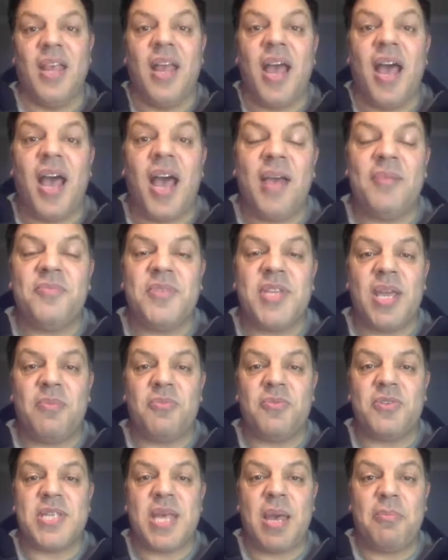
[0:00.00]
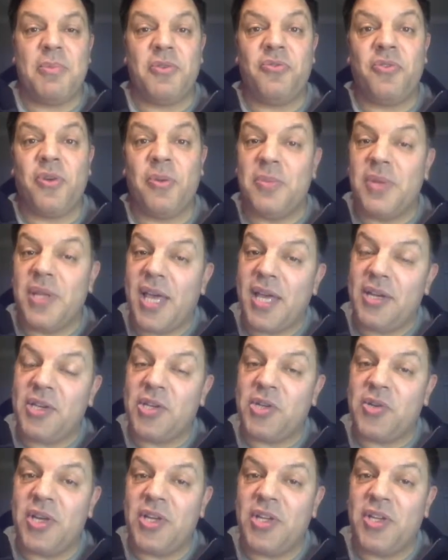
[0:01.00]
Hi, I'm Taimour Zaman from
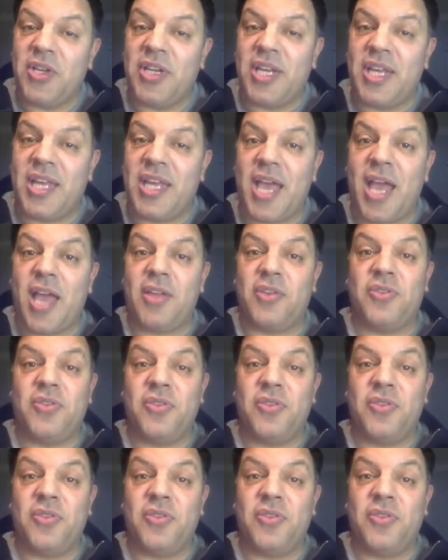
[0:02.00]
LeonardCredit.ai.